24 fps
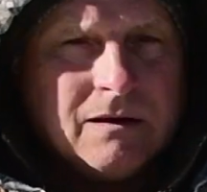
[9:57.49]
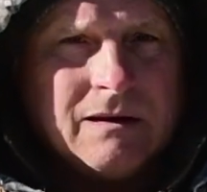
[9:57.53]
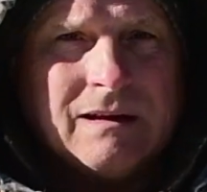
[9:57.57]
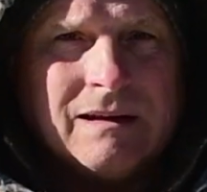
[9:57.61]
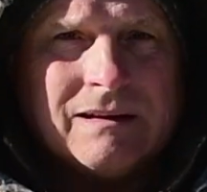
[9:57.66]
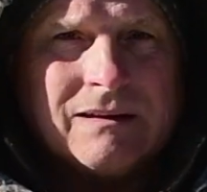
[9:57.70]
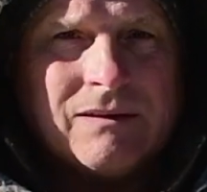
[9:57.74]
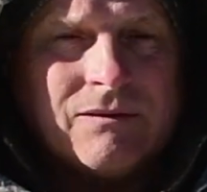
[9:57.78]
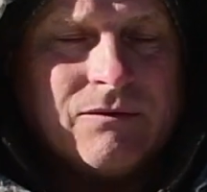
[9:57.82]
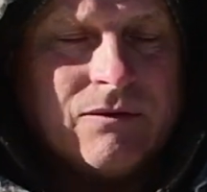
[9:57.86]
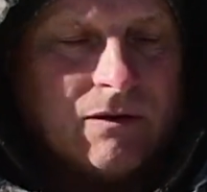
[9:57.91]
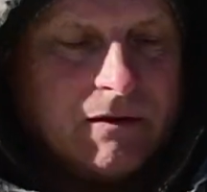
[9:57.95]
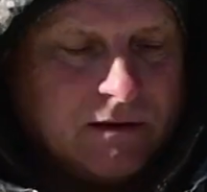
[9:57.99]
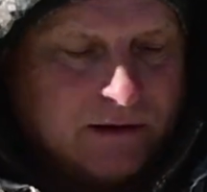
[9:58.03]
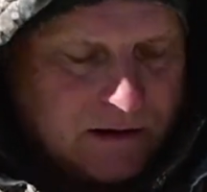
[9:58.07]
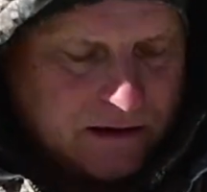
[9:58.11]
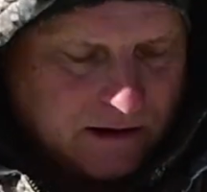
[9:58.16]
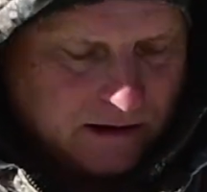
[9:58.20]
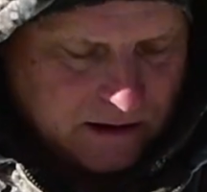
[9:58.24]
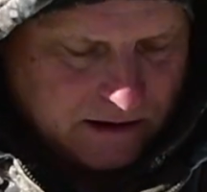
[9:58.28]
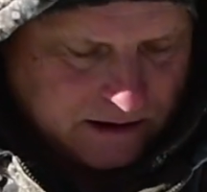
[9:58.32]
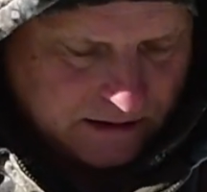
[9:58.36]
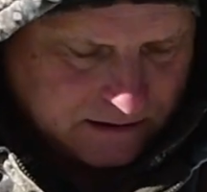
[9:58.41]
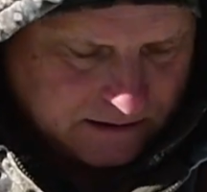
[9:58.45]
It's very
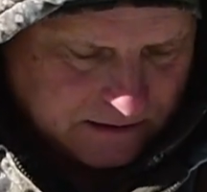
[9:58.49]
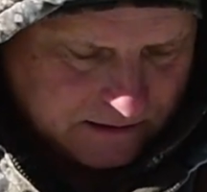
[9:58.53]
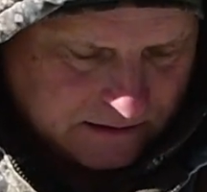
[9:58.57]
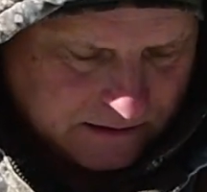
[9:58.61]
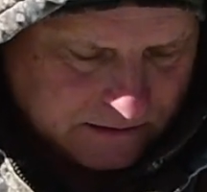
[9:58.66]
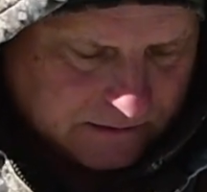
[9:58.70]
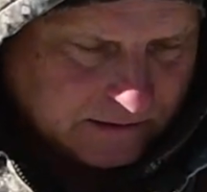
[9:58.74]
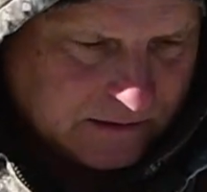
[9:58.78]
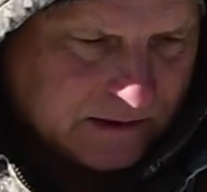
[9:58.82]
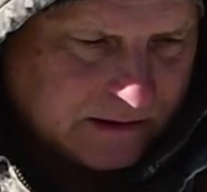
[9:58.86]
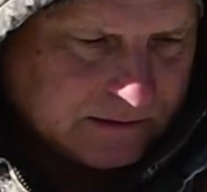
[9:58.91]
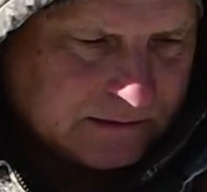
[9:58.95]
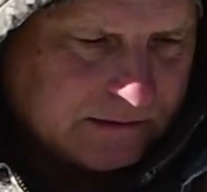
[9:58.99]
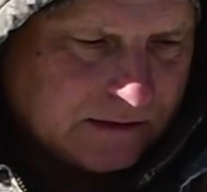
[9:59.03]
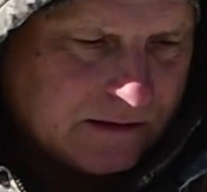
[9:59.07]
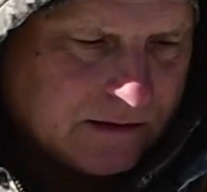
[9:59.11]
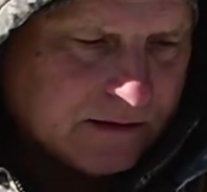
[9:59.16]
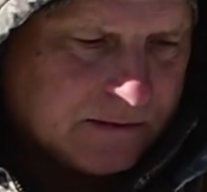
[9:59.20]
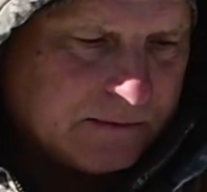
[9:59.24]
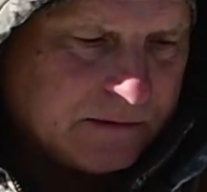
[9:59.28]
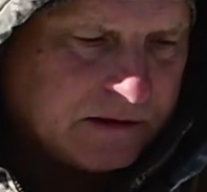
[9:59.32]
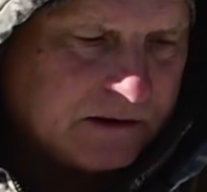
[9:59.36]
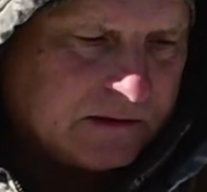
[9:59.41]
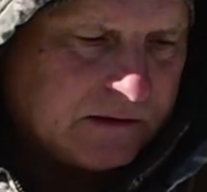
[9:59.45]
light. It's not
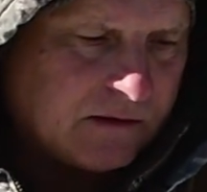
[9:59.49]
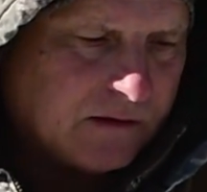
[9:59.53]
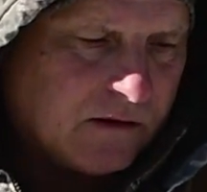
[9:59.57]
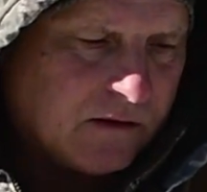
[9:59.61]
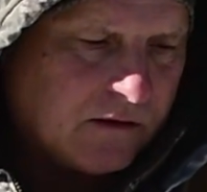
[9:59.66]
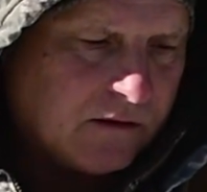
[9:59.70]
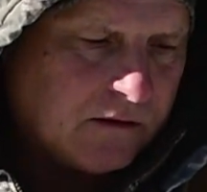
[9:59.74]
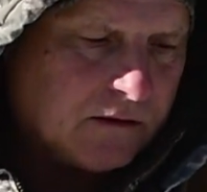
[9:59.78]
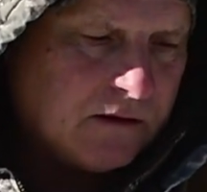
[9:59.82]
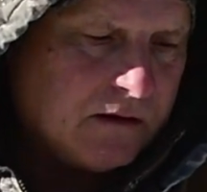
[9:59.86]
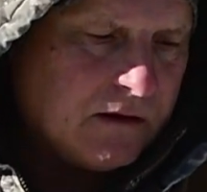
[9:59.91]
terribly tall,